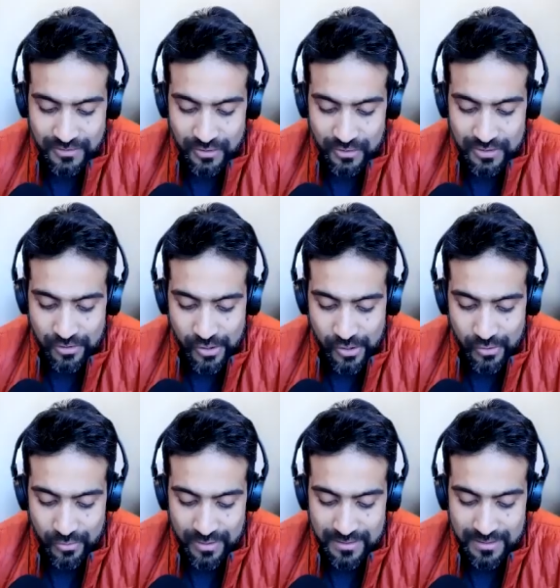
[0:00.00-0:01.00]
so
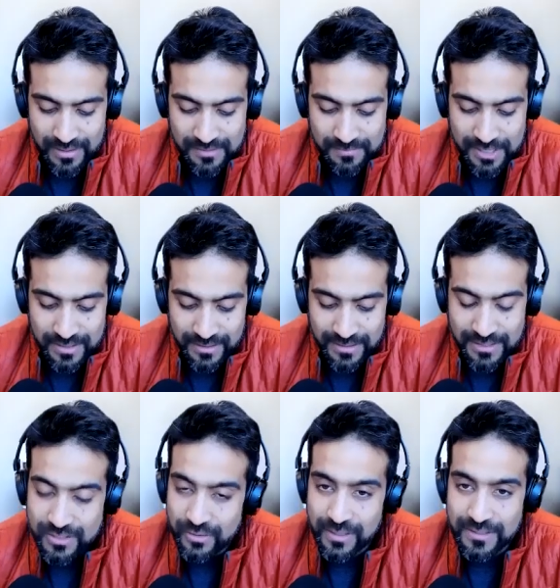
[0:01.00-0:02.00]
true, in
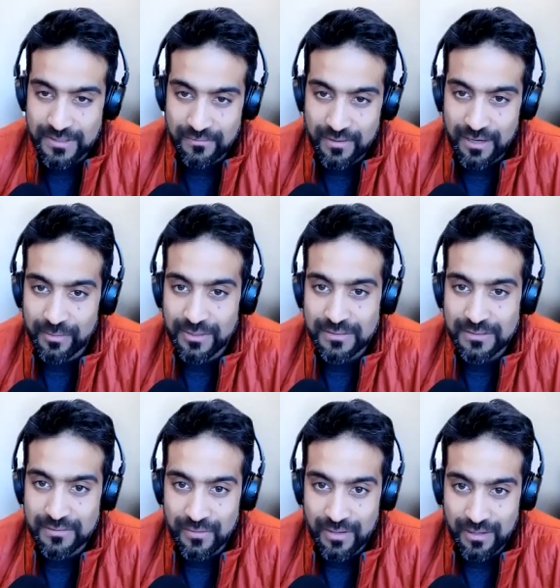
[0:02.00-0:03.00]
especially in today's
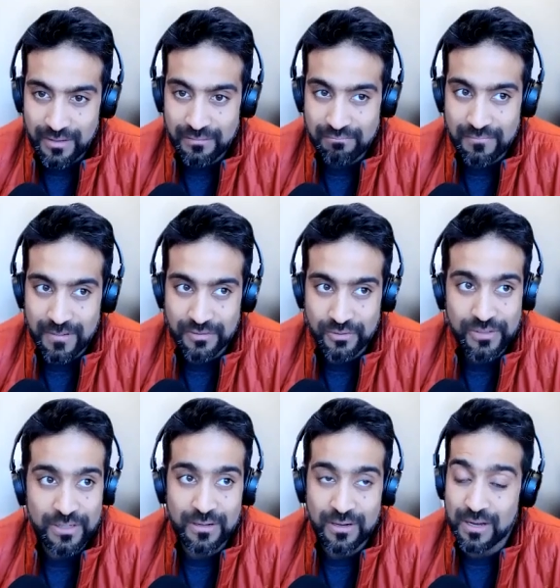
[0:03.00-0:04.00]
environment, when, as you
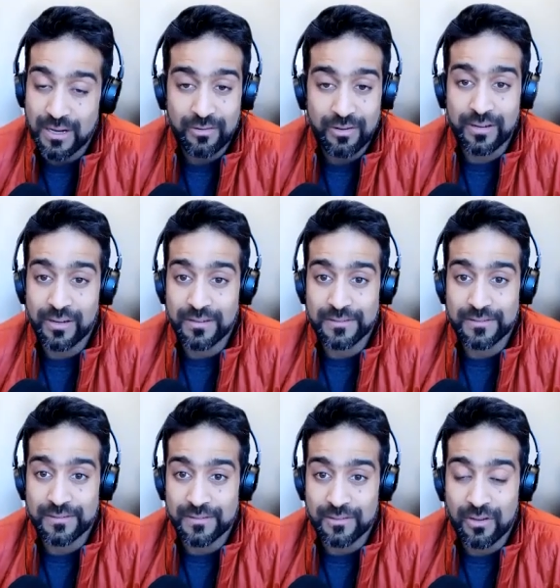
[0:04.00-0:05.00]
said, hiring
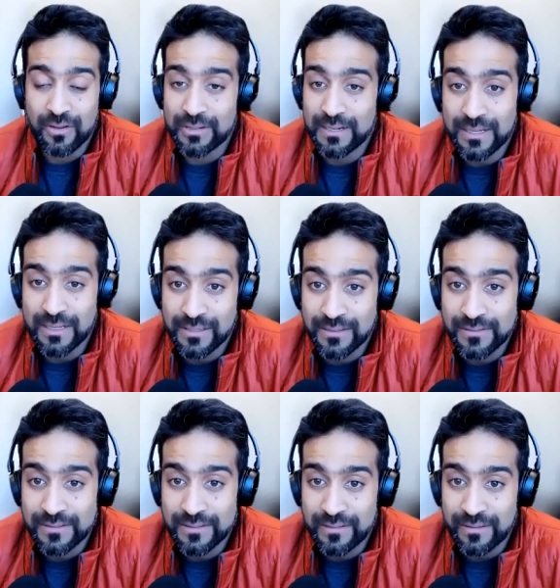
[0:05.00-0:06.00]
is not getting
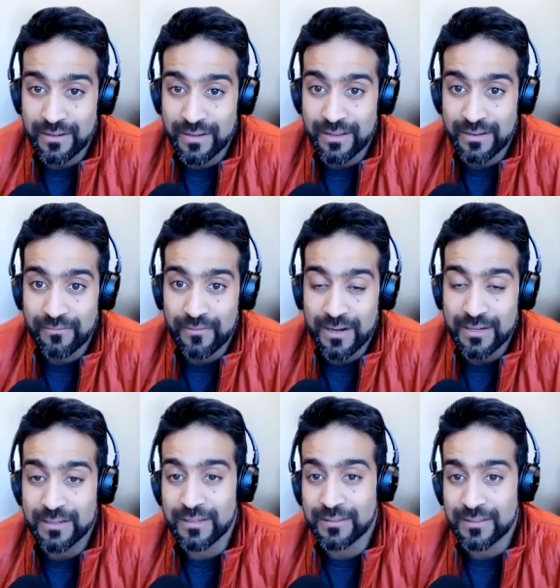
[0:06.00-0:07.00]
easier, and
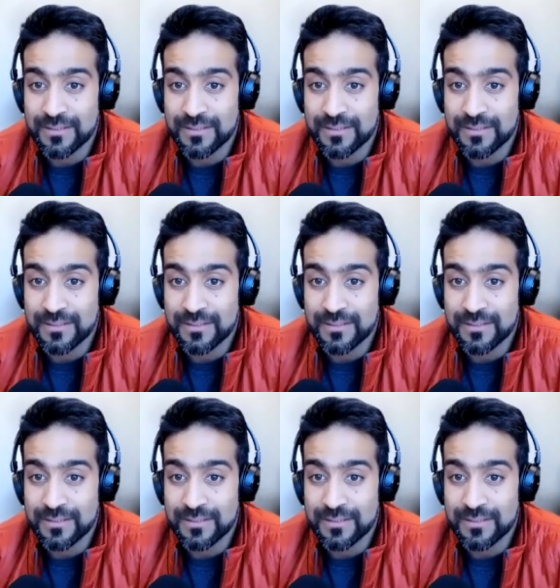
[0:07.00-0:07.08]
finding the